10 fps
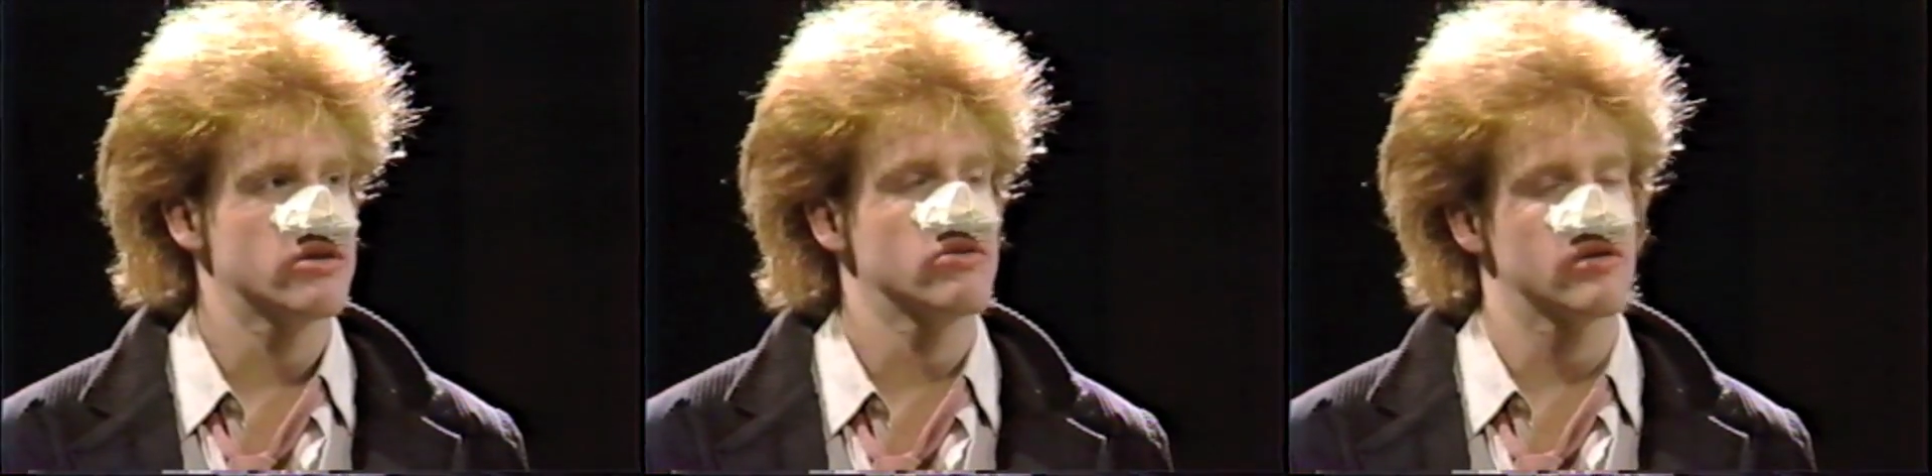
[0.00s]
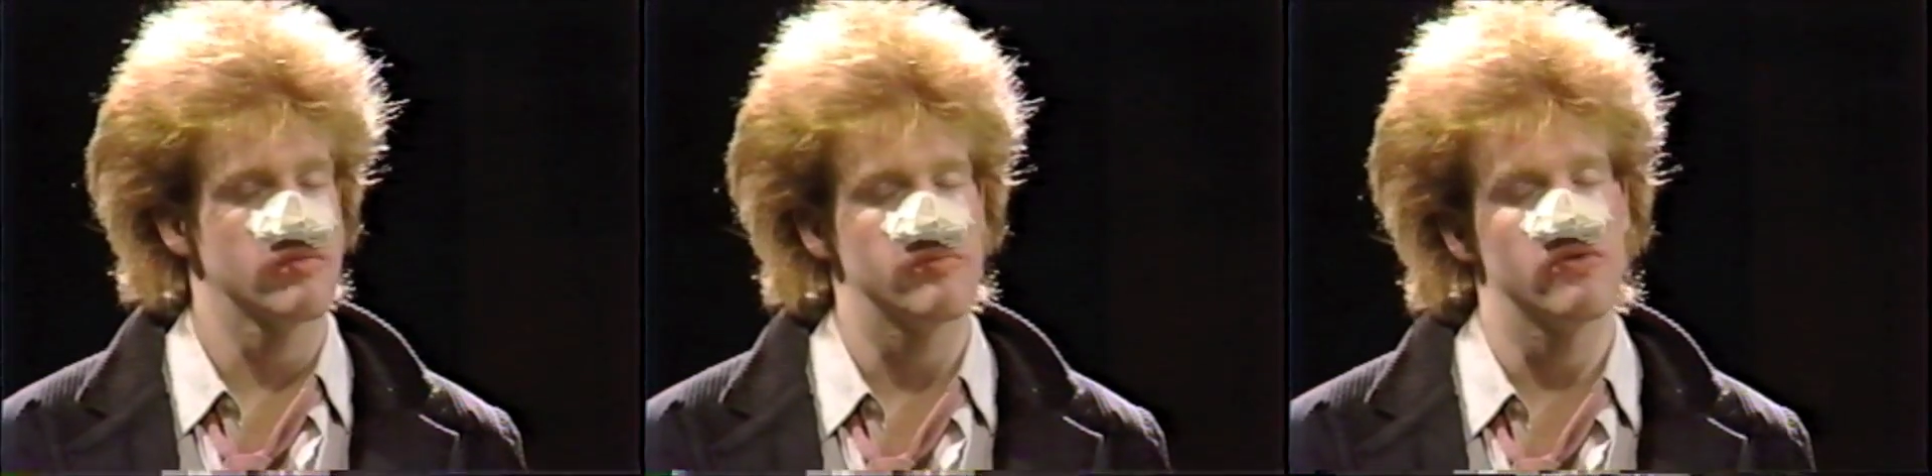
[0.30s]
You
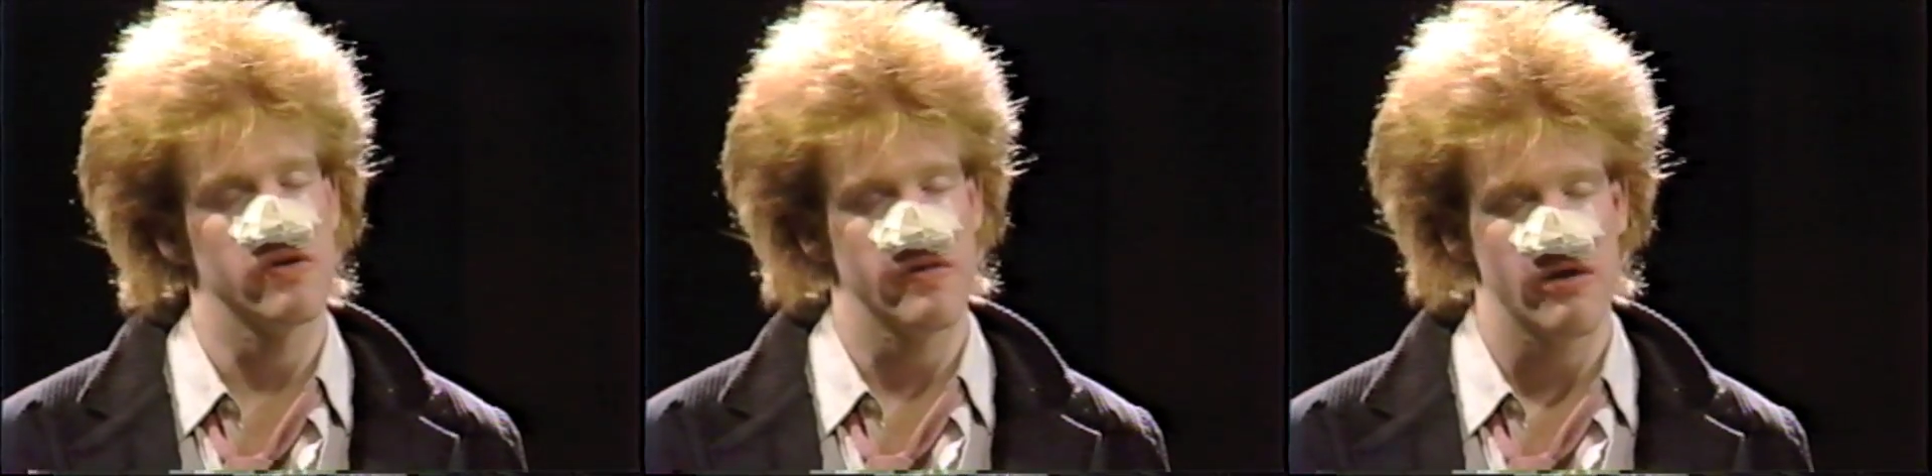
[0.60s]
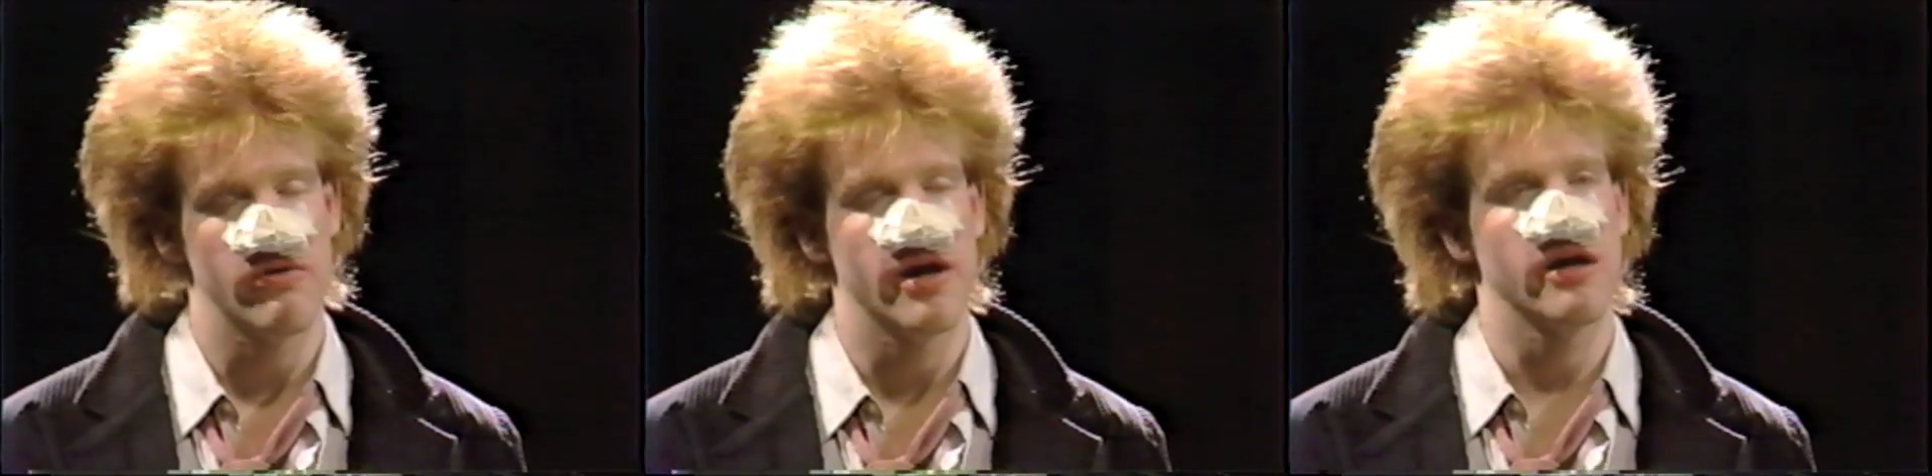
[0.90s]
could be born
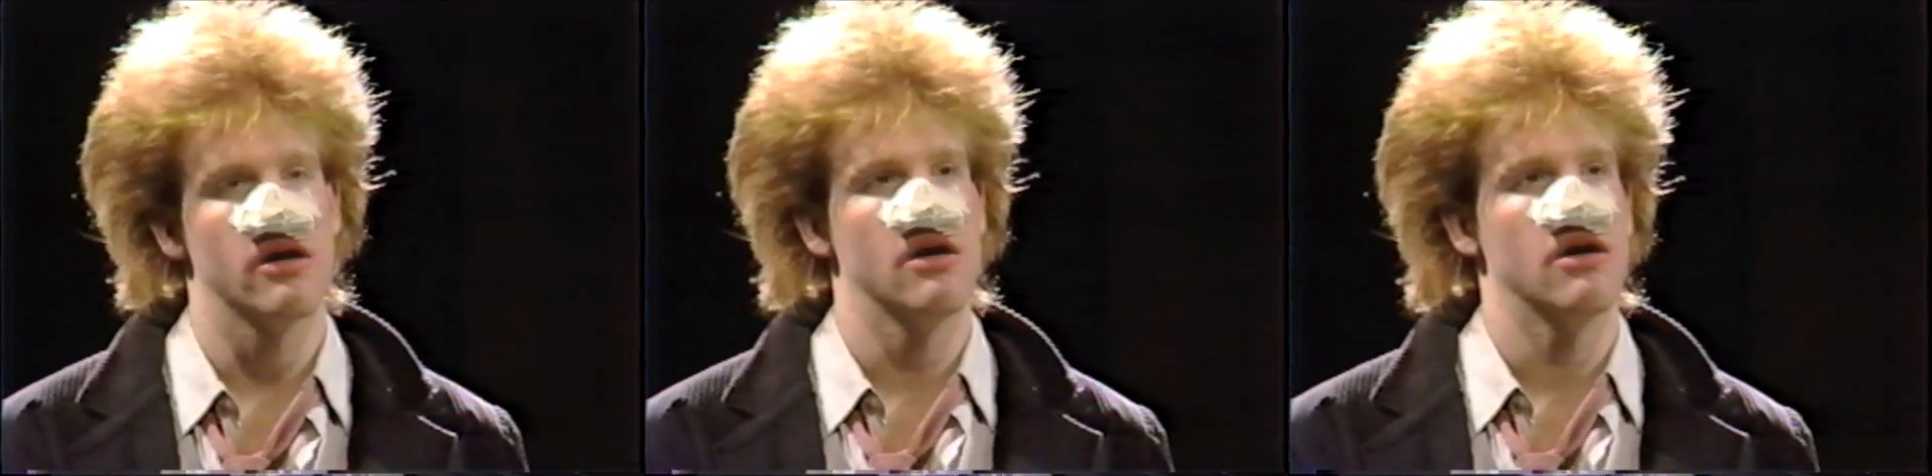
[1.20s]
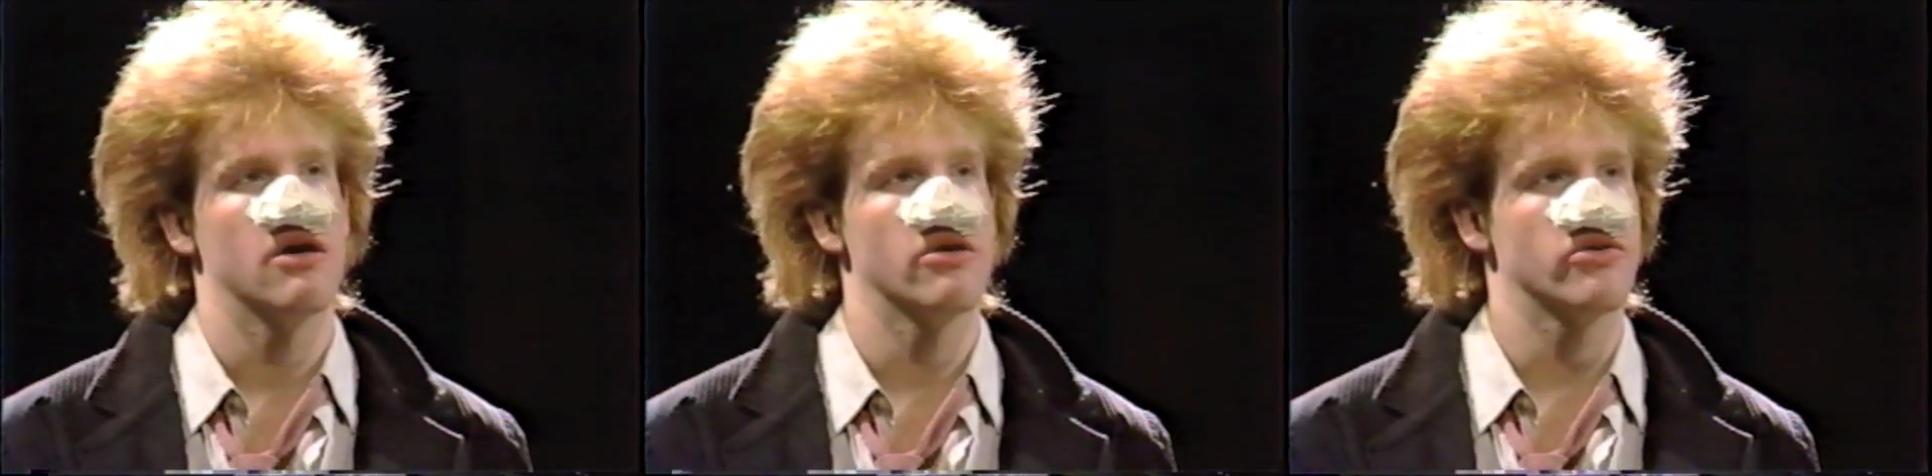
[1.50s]
that way, or you